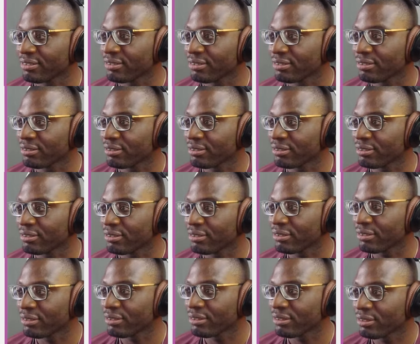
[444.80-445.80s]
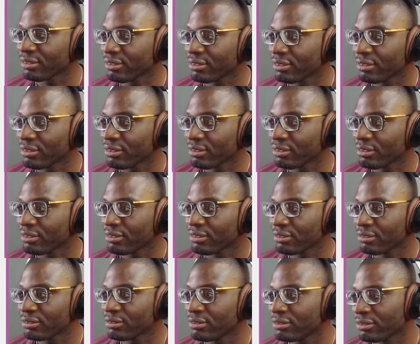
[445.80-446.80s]

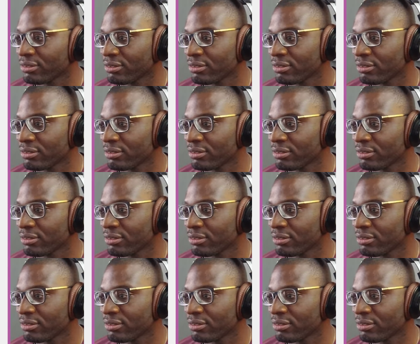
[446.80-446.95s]
(silence)